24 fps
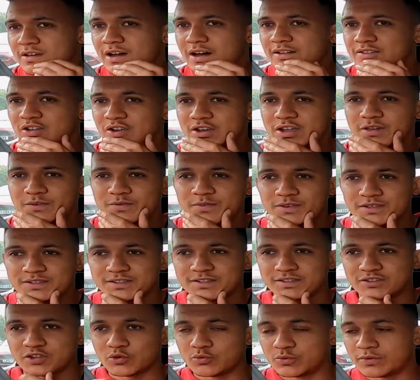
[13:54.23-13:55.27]
I don't know if it's
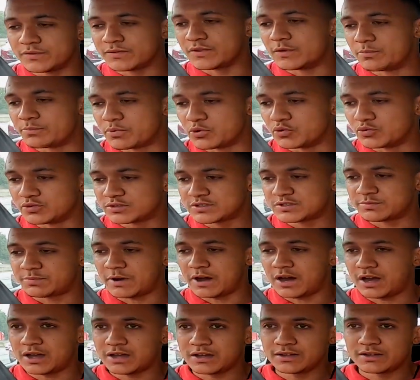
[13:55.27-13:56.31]
to do with the boost,
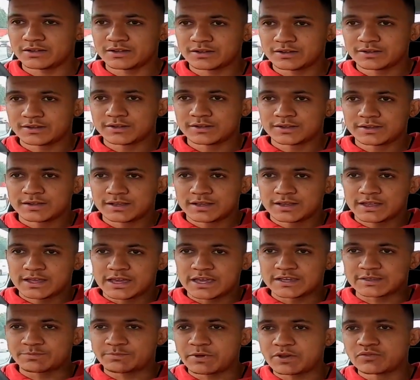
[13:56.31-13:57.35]
but
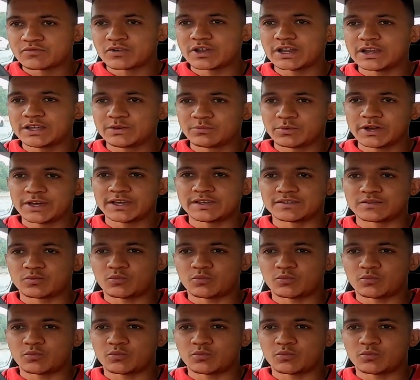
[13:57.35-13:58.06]
it's been really weird.